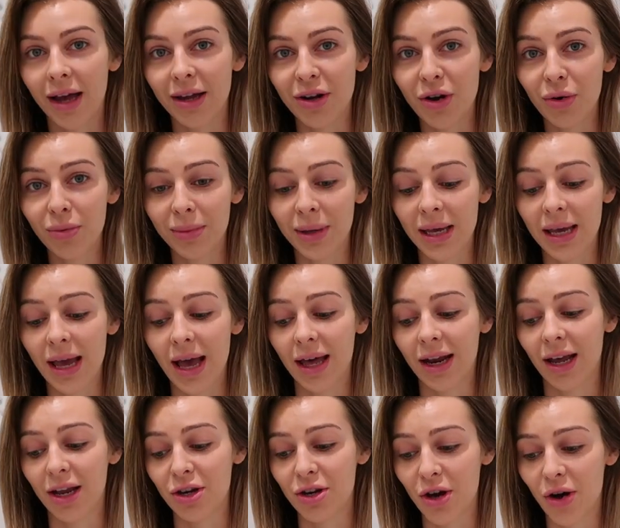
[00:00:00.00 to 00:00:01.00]
I know me,
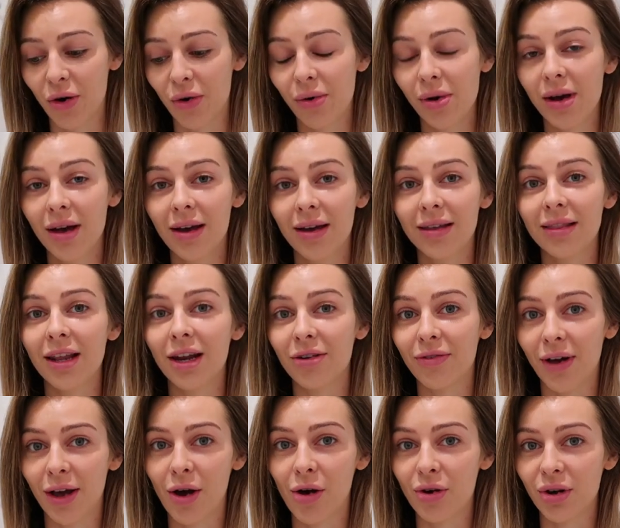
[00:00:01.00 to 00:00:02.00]
and I know that
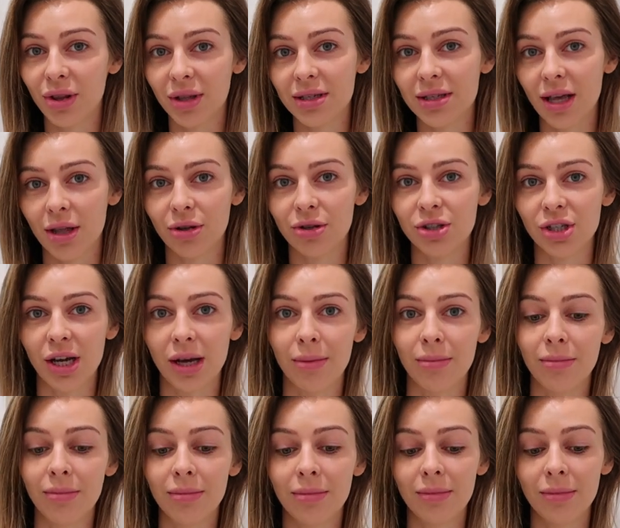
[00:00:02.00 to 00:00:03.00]
if I go to this other
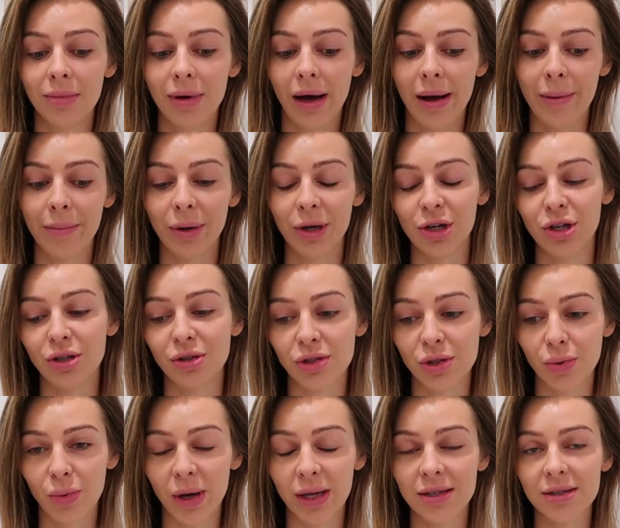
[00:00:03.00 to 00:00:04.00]
gym, I'm gonna use
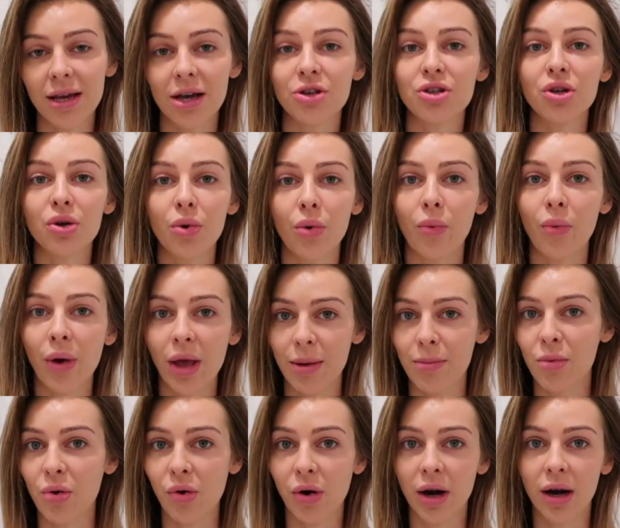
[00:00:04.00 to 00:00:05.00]
the weight section way
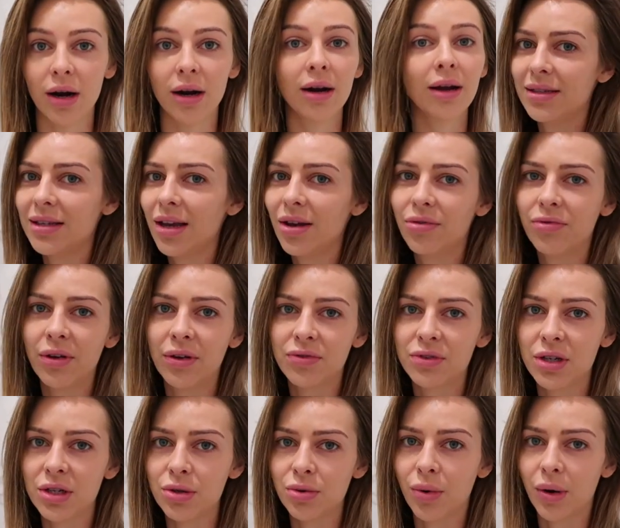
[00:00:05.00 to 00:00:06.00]
more. It's like
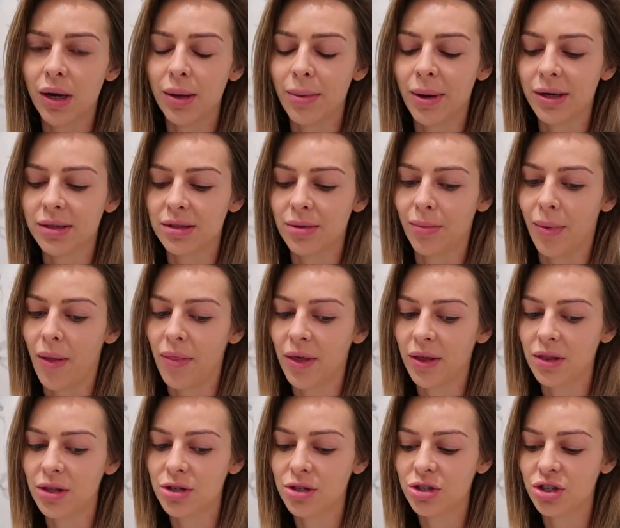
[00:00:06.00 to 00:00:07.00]
15, 20 bucks a month
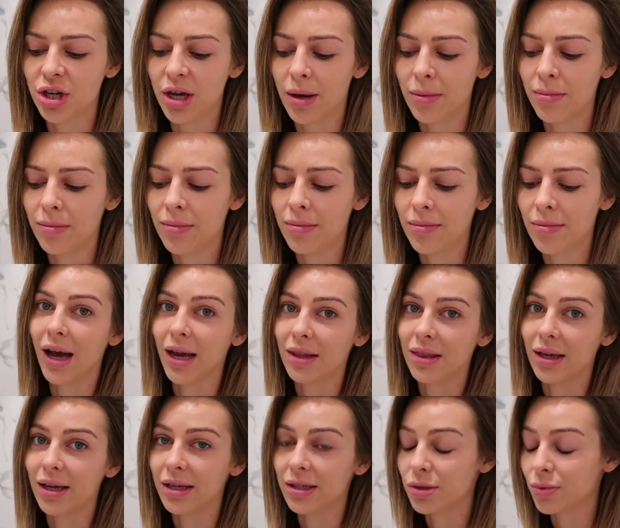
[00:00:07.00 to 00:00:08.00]
at this gym. I
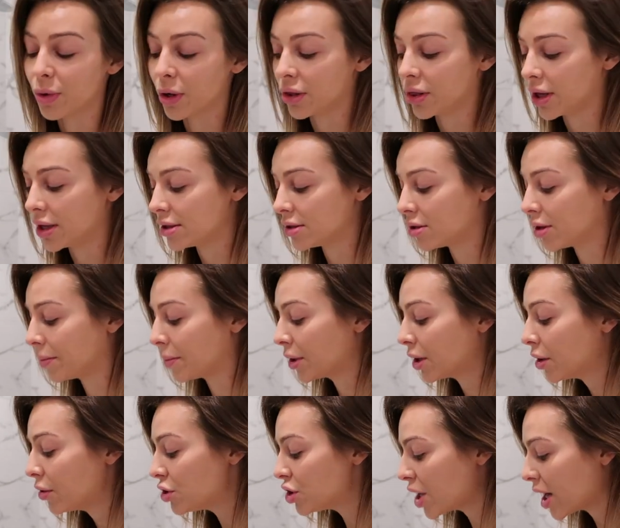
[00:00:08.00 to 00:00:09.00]
think it's worth it. So I'm
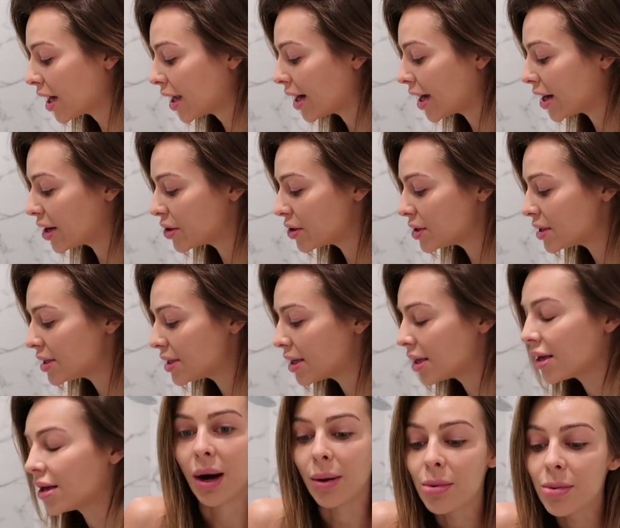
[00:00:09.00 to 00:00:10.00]
gonna go check it out,
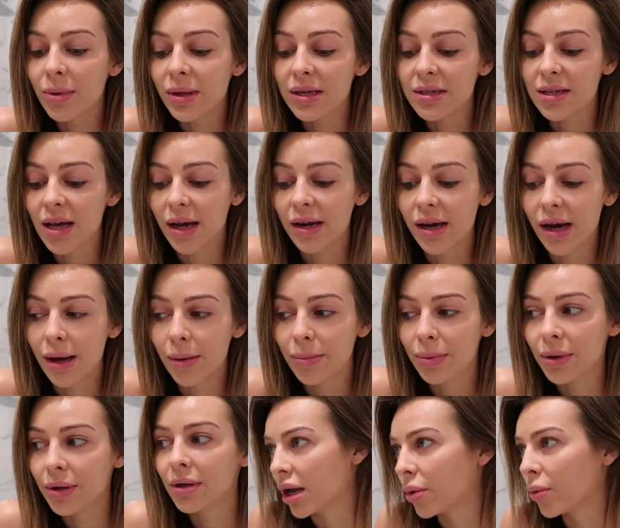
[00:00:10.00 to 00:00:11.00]
probably sign
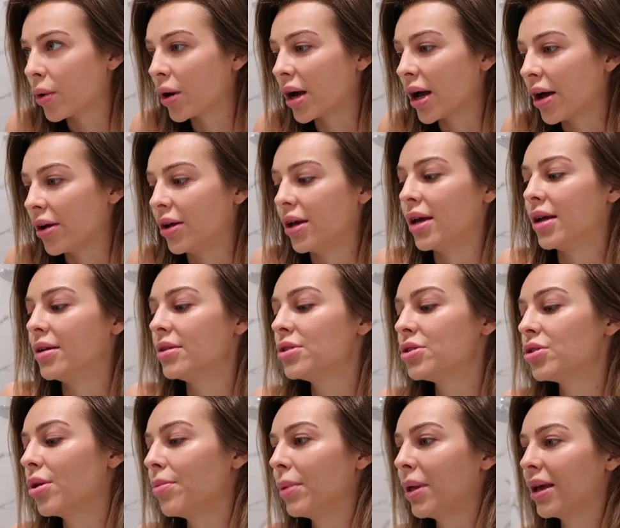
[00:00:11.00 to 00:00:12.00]
up, get a workout in.
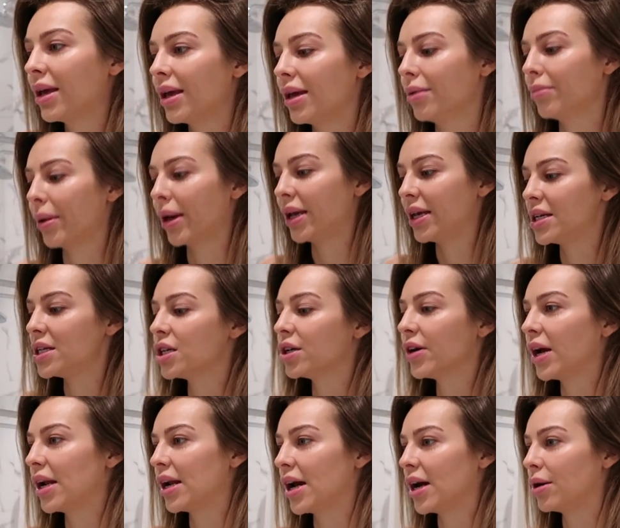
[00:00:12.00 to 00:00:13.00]
So I'm like in my
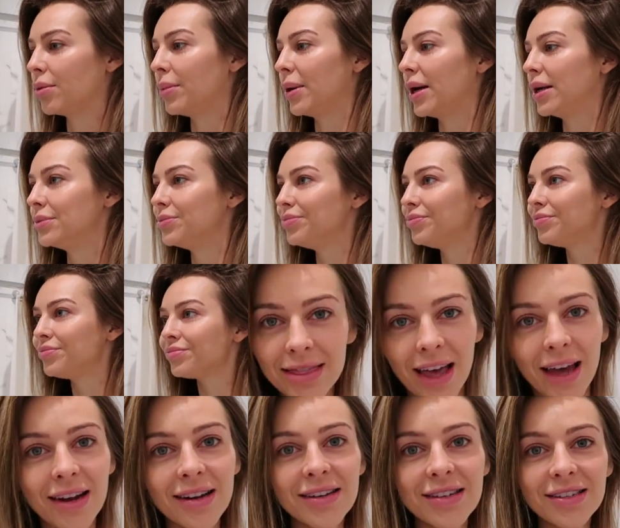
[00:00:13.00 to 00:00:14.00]
gear right now, but
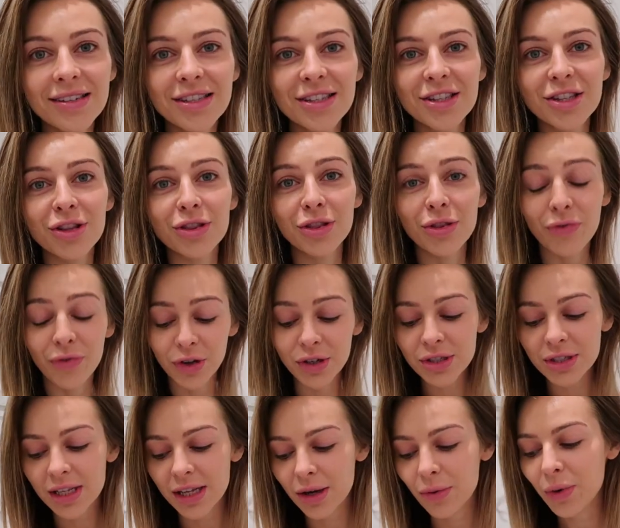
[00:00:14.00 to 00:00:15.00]
that is the
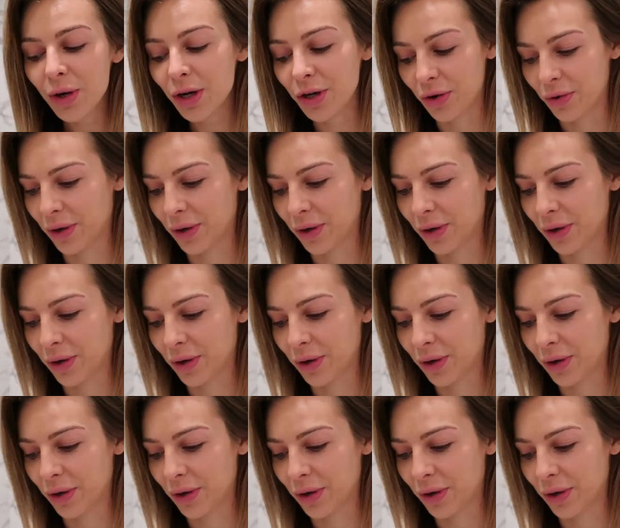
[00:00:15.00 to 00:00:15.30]
first thing we're